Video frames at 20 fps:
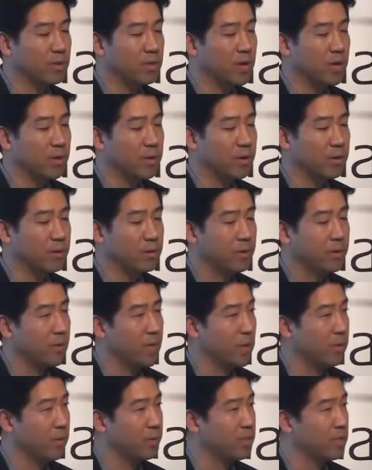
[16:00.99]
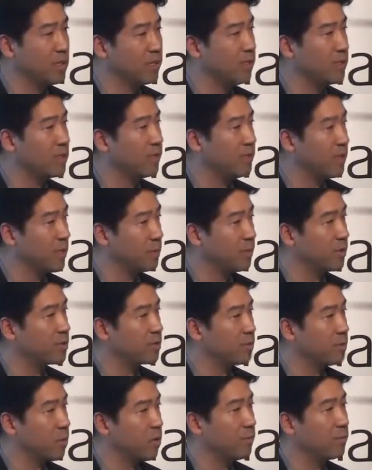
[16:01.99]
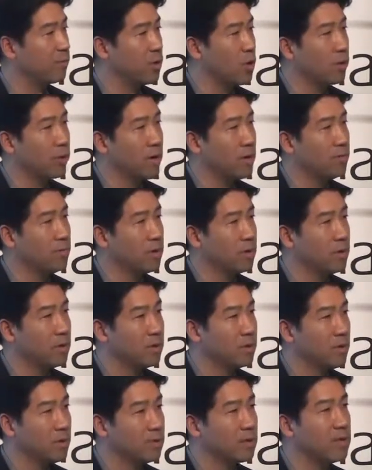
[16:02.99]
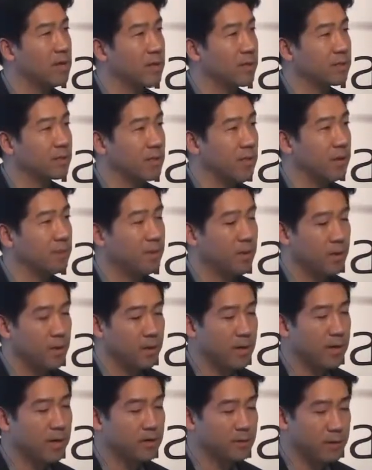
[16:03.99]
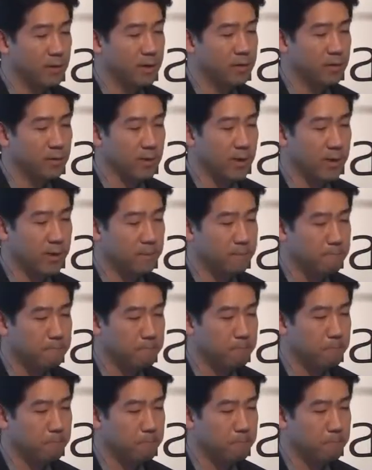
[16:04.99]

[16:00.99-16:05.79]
scenario, and we believe the Developer Support Program is the next step, the next phase in that.